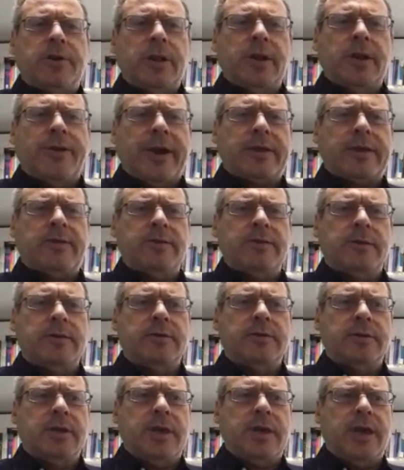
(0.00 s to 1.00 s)
a nuclear
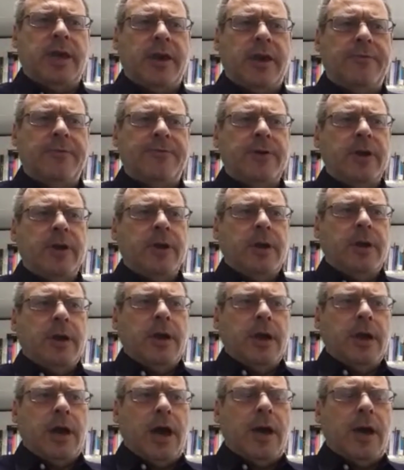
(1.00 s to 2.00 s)
accident in Kiev,
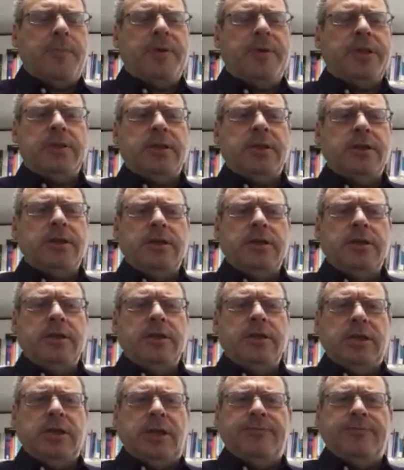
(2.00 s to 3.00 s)
but it didn't
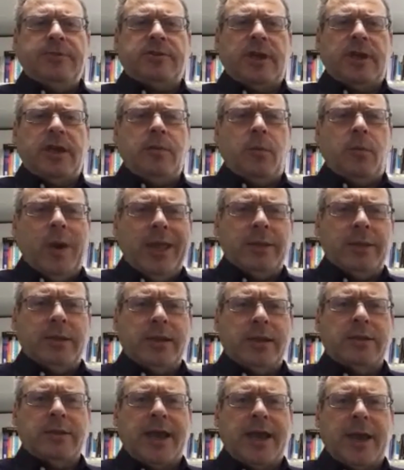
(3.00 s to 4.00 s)
even say when
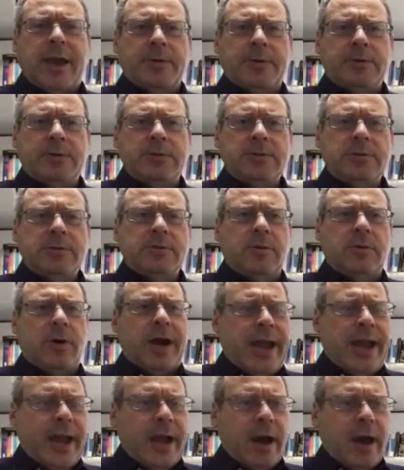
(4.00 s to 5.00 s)
it had happened
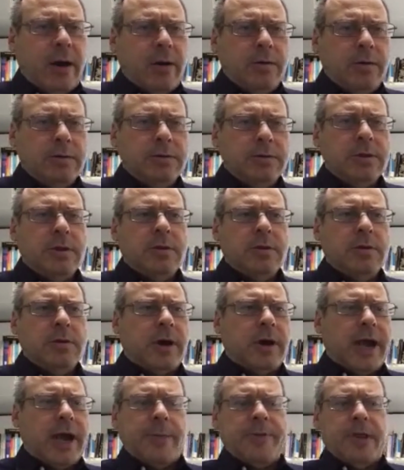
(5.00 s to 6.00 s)
or how,
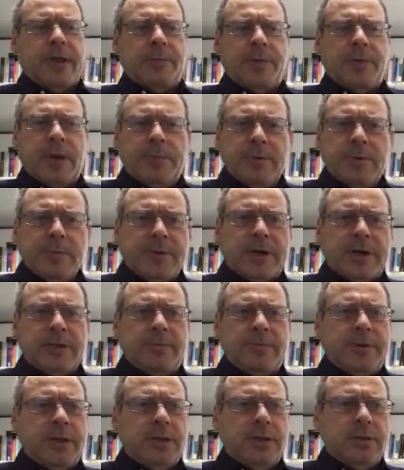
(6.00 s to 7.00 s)
or how many people
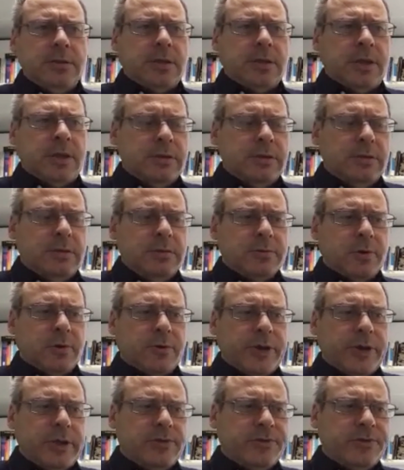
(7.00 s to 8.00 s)
might have been killed
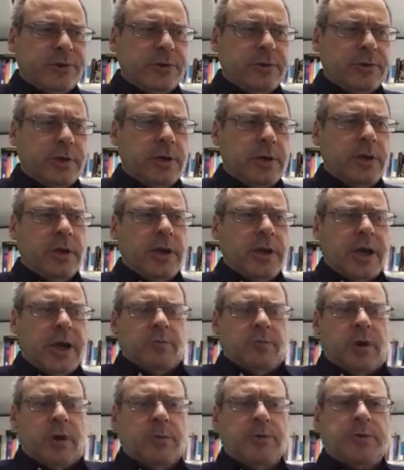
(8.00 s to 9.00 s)
or injured,
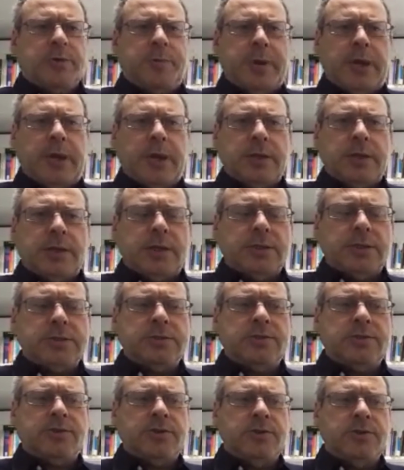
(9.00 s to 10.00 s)
and what was being
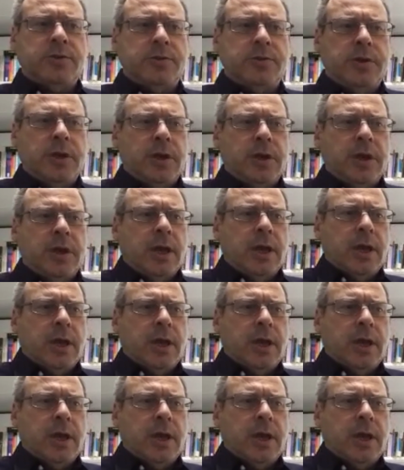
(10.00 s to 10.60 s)
done to